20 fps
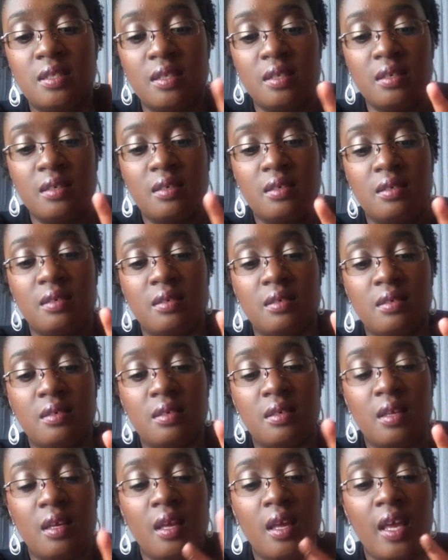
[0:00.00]
thick.
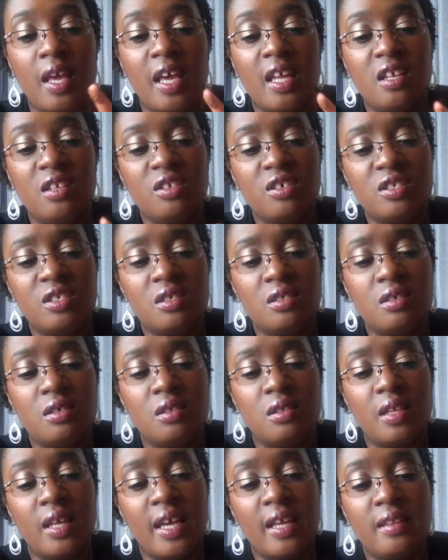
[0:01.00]
And it looks a
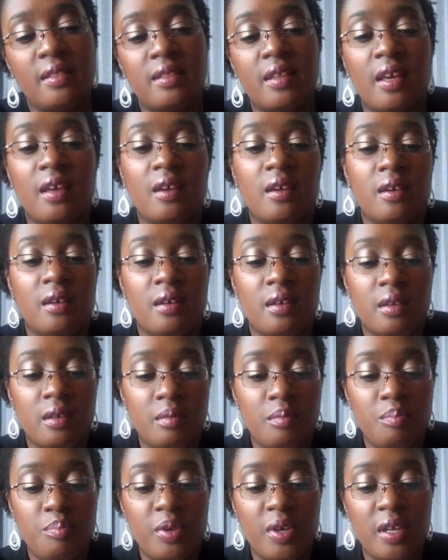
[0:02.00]
little light there,
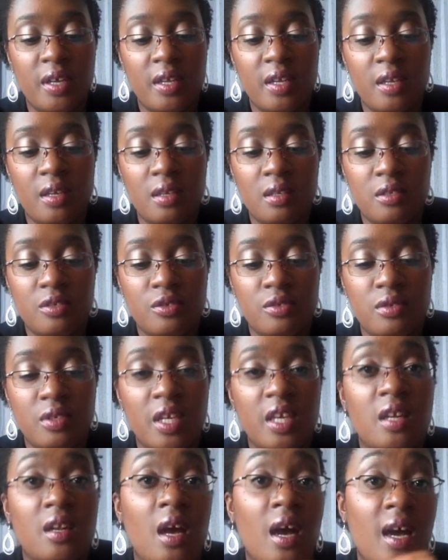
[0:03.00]
but
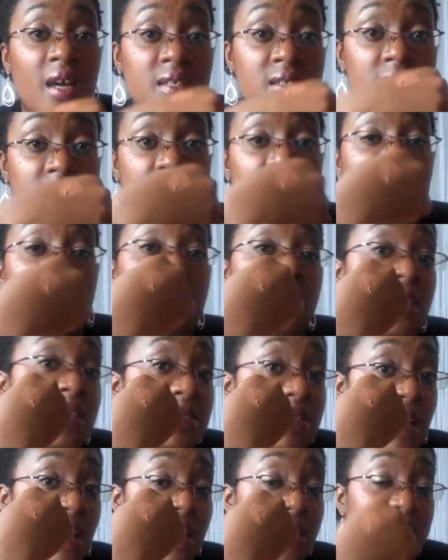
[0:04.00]
it
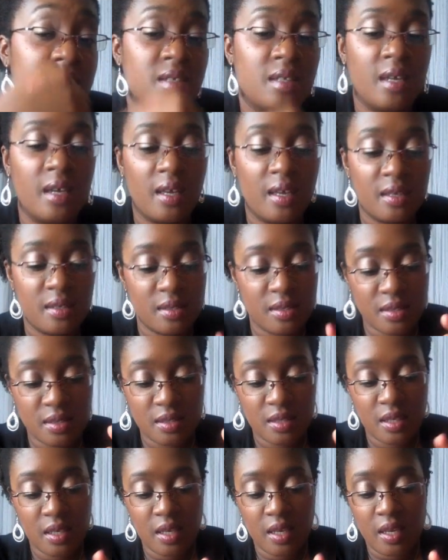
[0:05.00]
does oxidize,
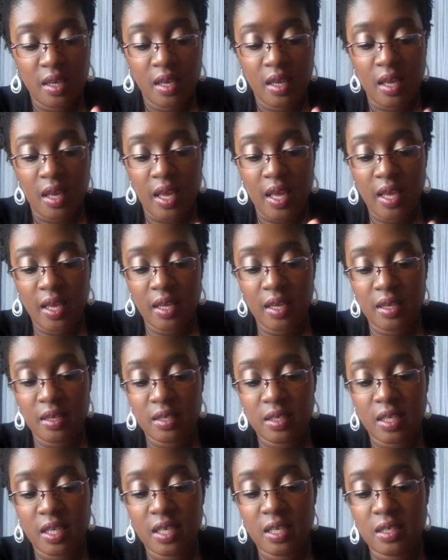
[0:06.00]

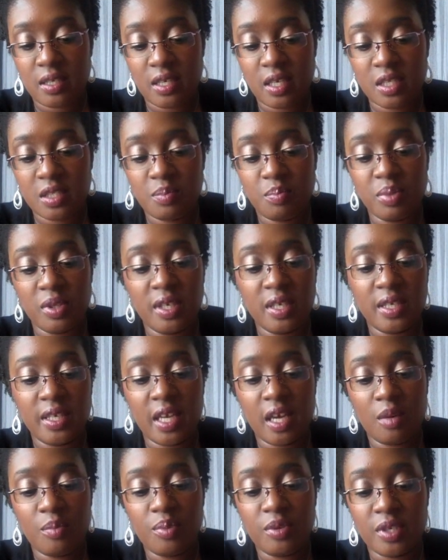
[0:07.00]
and it does blend
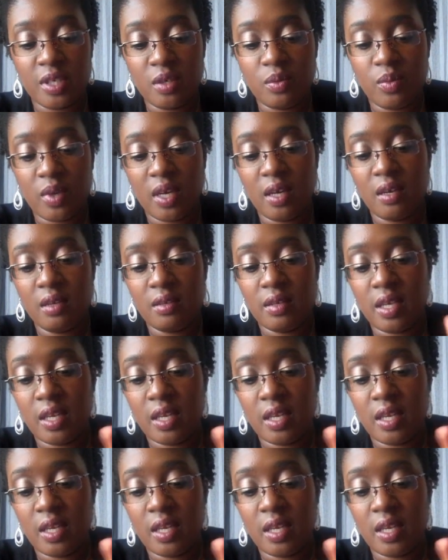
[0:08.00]
out pretty well.